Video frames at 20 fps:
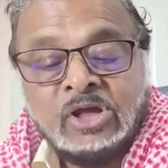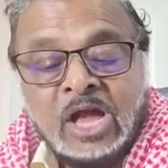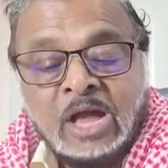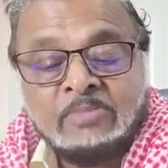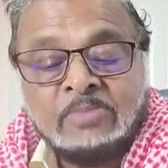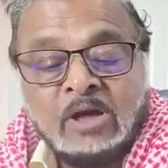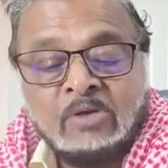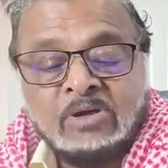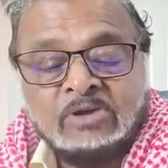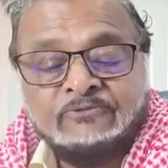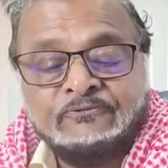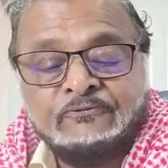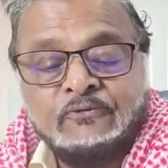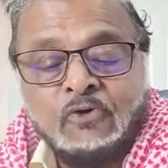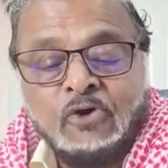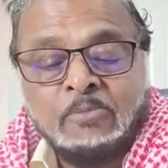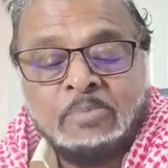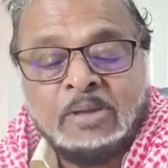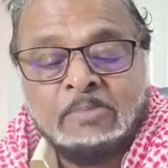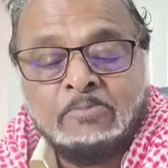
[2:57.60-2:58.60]
I'm now
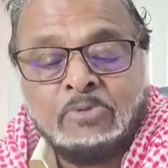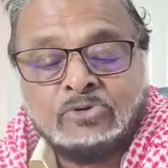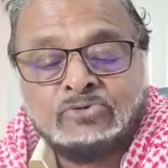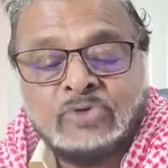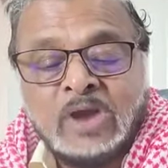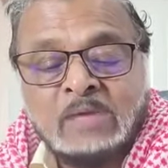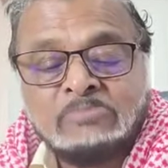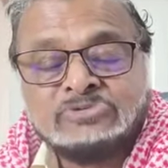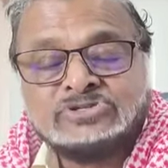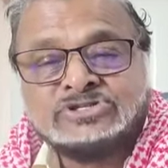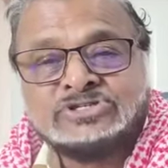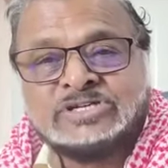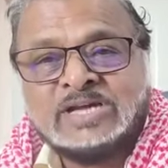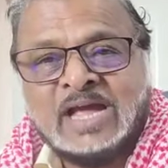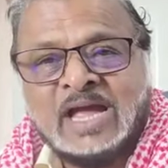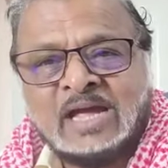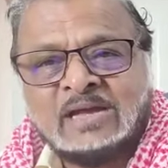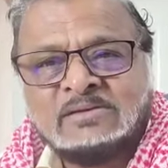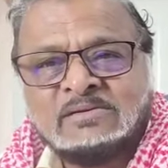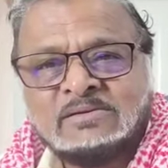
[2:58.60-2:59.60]
informing both
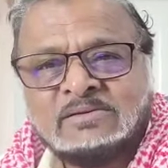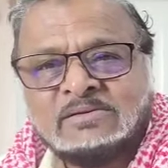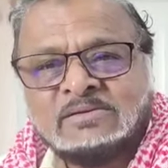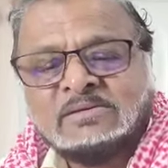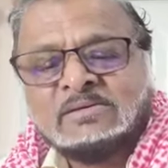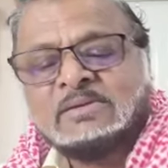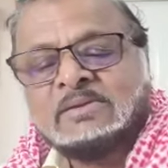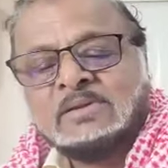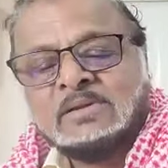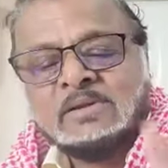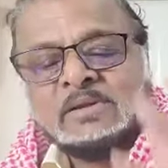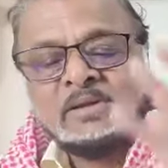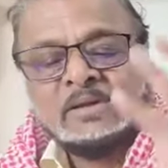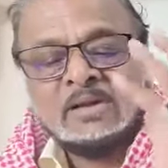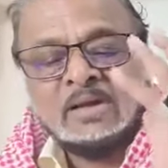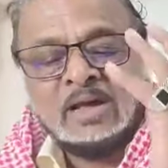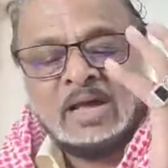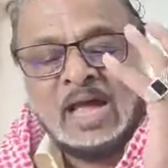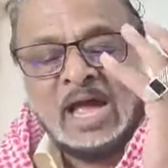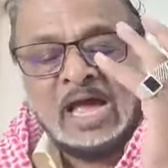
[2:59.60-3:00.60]
Ramjetan
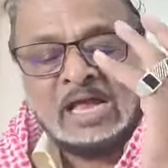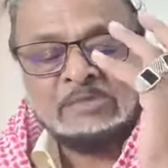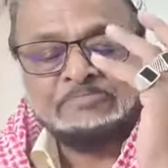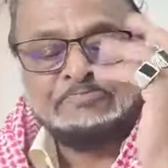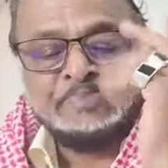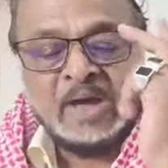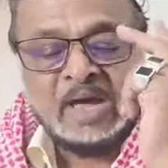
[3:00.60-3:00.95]
and